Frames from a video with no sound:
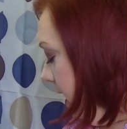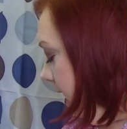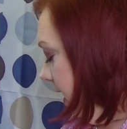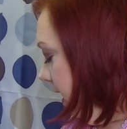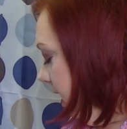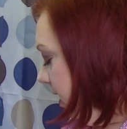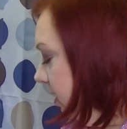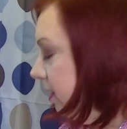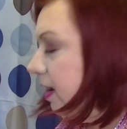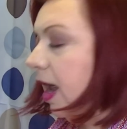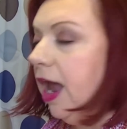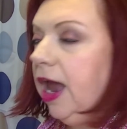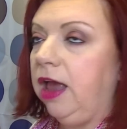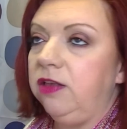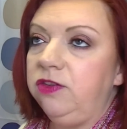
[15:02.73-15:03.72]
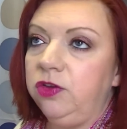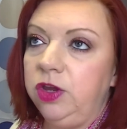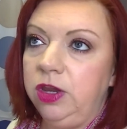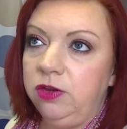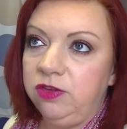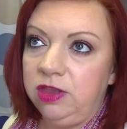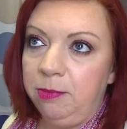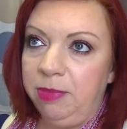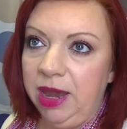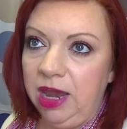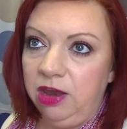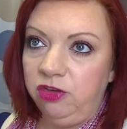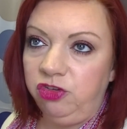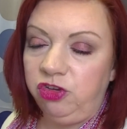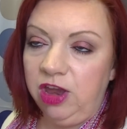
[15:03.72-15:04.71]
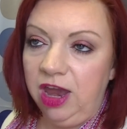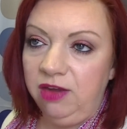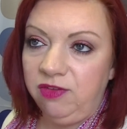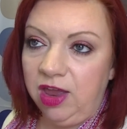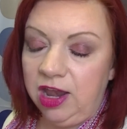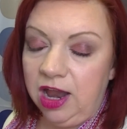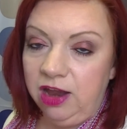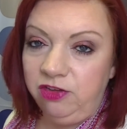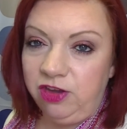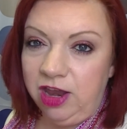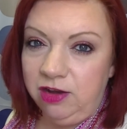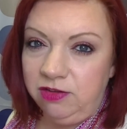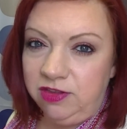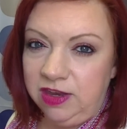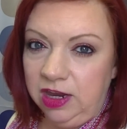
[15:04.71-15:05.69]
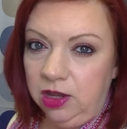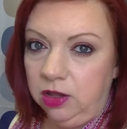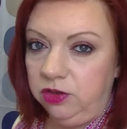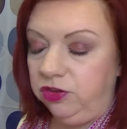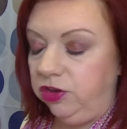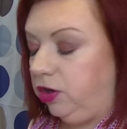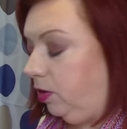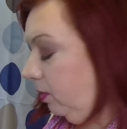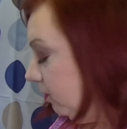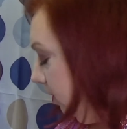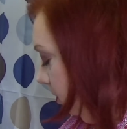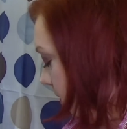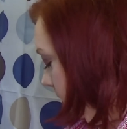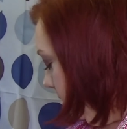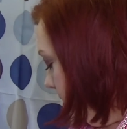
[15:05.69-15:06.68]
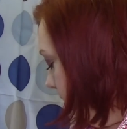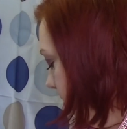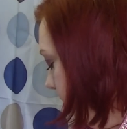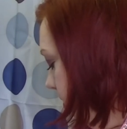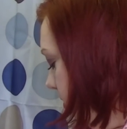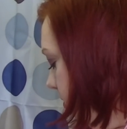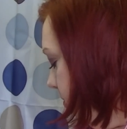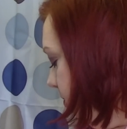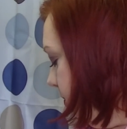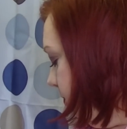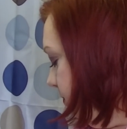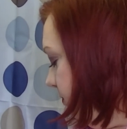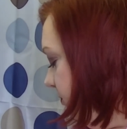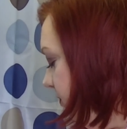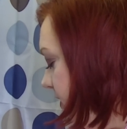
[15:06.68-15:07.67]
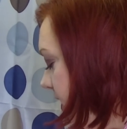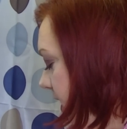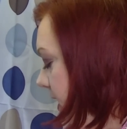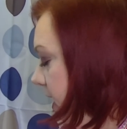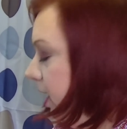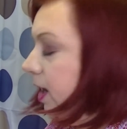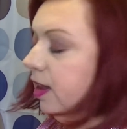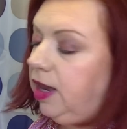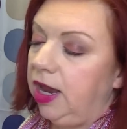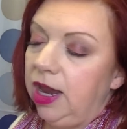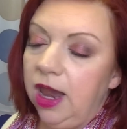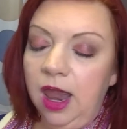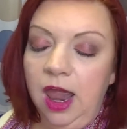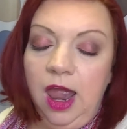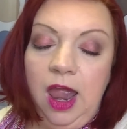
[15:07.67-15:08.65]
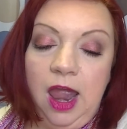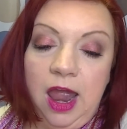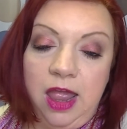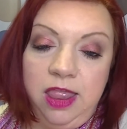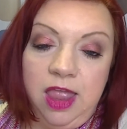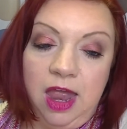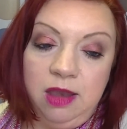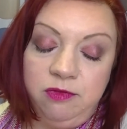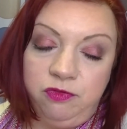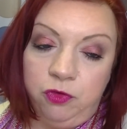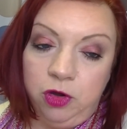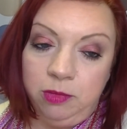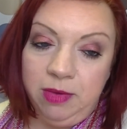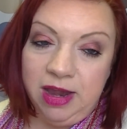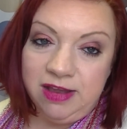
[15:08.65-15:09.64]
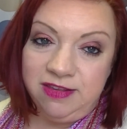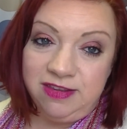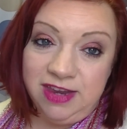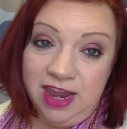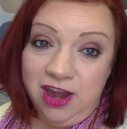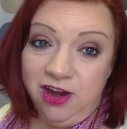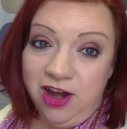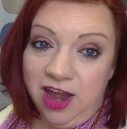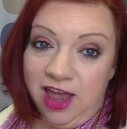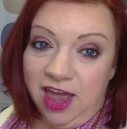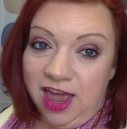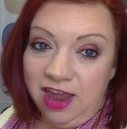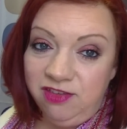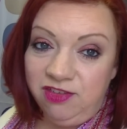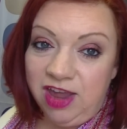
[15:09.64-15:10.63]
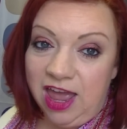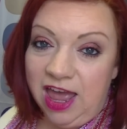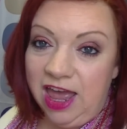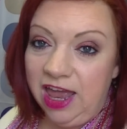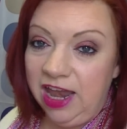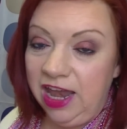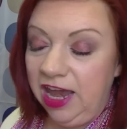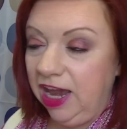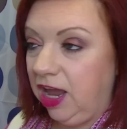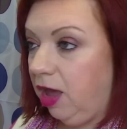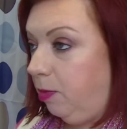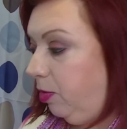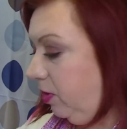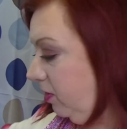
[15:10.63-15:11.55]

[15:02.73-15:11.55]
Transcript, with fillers: and I also use the beige Avon eyeshadow single too if I want to fill in anything. And then for mascara, I've got a couple